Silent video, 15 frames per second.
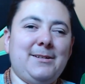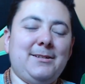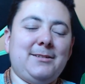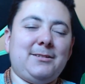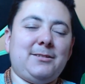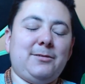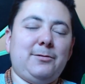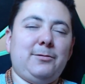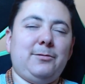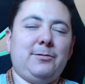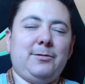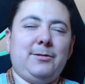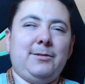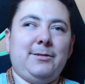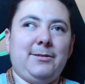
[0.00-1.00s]
So
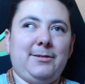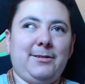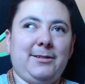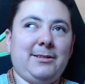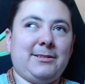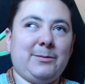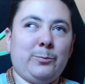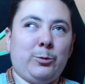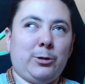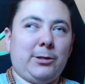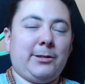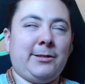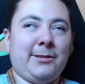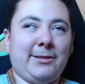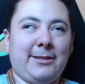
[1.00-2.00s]
it's
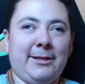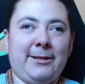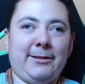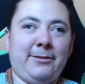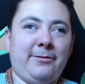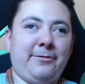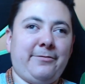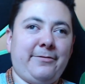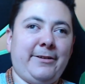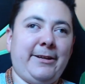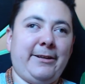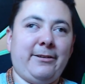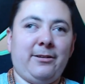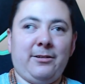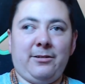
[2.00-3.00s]
important that you
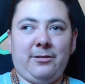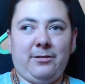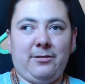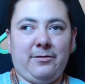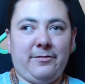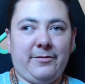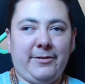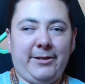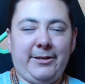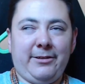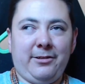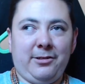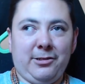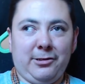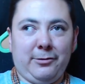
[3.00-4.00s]
feed
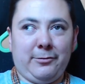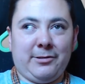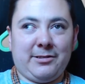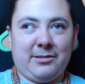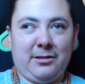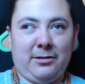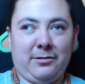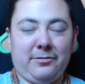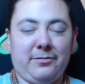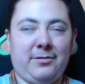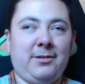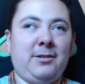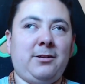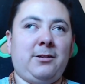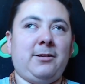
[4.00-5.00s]
your lower self,
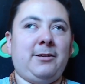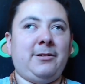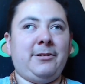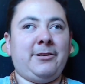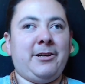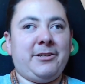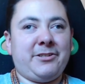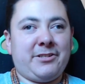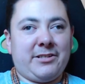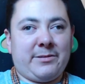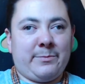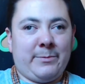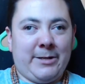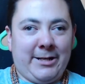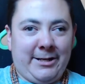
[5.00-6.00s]
your
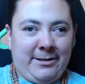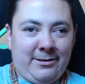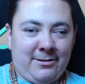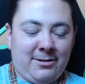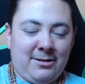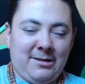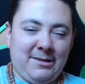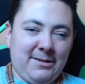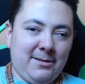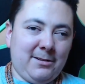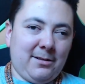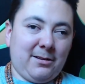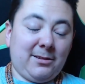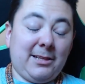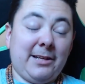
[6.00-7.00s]
unconscious mind,
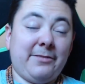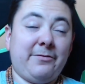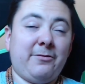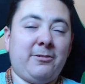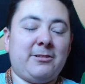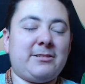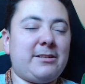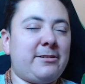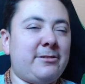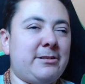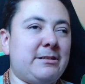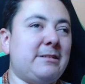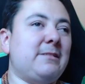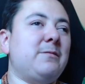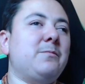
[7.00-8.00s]
life force
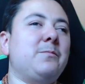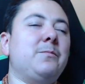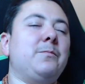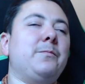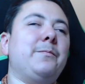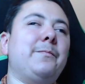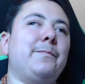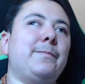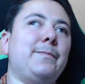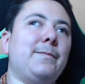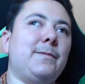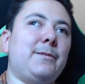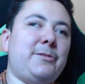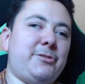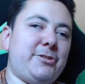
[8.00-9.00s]
energy,
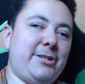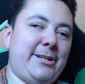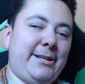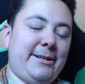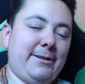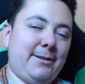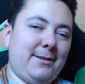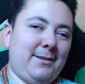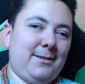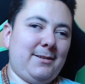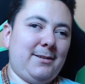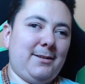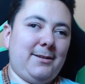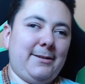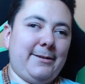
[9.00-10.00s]
chi,
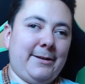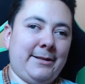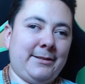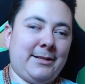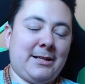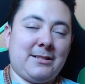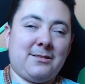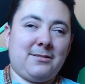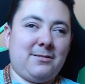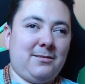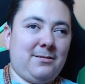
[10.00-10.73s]
and that's